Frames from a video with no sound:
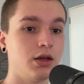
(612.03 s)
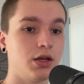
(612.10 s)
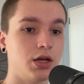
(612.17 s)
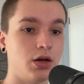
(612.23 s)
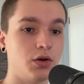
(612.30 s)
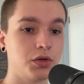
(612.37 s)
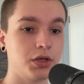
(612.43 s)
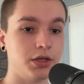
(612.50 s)

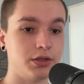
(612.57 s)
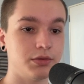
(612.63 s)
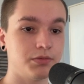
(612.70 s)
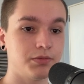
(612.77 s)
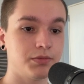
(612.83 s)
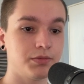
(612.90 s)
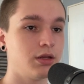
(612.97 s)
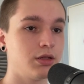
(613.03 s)
Okay,
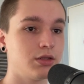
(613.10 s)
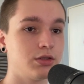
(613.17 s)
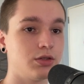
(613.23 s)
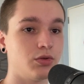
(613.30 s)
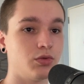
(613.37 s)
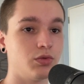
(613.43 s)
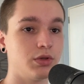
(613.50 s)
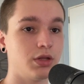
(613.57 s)

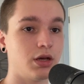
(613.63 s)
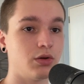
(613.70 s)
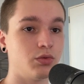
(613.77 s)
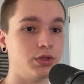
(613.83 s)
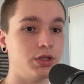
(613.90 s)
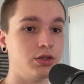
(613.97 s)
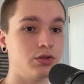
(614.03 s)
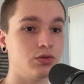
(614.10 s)
so now we
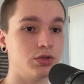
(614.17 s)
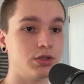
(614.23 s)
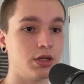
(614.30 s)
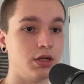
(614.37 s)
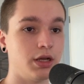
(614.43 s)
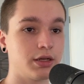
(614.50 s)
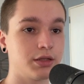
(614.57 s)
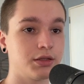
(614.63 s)
need to
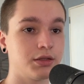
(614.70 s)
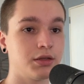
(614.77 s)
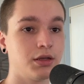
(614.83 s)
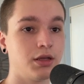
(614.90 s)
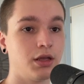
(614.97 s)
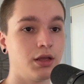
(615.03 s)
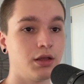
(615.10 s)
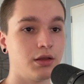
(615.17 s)
select
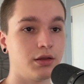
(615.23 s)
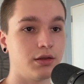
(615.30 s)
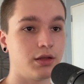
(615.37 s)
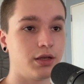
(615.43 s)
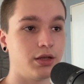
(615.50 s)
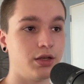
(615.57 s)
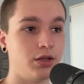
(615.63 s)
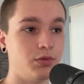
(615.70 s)
the
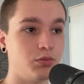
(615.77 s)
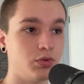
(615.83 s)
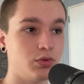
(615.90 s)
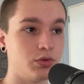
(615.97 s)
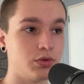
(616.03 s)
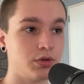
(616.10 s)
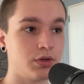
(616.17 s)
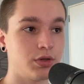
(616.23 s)

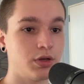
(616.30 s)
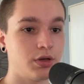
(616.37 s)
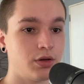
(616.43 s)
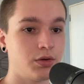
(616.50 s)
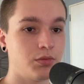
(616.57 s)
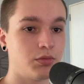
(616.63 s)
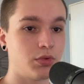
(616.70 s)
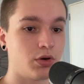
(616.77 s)
input
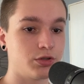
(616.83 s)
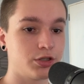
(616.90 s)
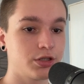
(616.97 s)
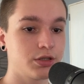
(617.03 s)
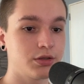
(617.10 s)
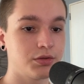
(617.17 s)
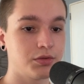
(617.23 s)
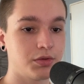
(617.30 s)

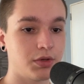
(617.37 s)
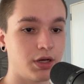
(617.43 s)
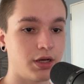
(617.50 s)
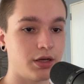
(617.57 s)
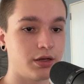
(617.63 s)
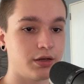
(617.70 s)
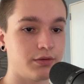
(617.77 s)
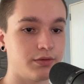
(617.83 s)
project. I
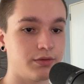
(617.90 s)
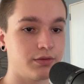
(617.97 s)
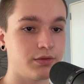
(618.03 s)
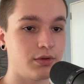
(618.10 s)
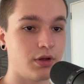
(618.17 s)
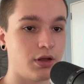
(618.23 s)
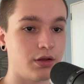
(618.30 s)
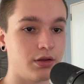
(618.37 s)
have
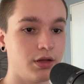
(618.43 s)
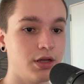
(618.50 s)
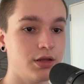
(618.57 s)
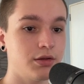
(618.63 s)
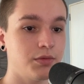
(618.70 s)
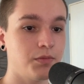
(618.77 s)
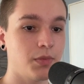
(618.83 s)
done that.